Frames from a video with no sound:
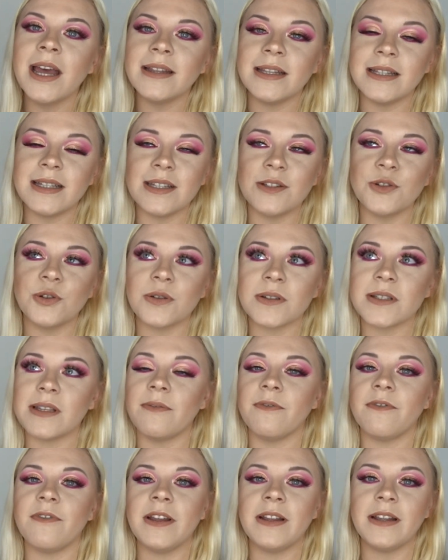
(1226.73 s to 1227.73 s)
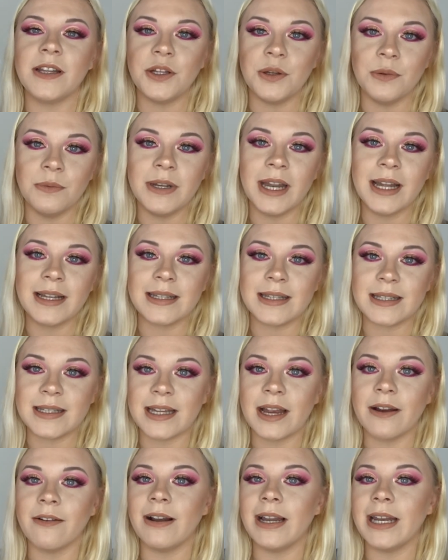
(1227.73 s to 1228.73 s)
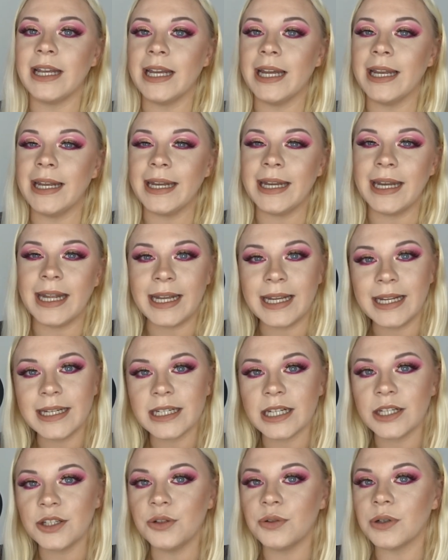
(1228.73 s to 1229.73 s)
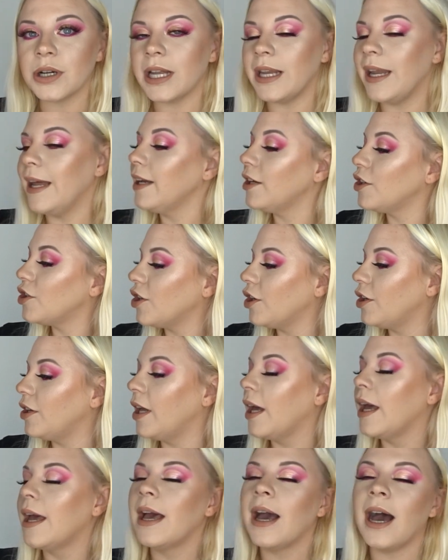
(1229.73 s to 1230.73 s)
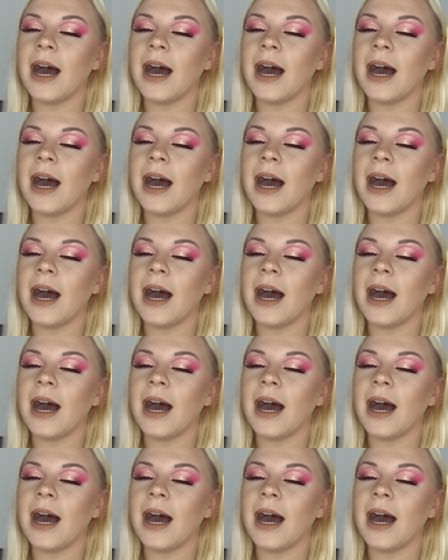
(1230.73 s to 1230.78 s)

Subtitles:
this is not something that you necessarily need in your collection.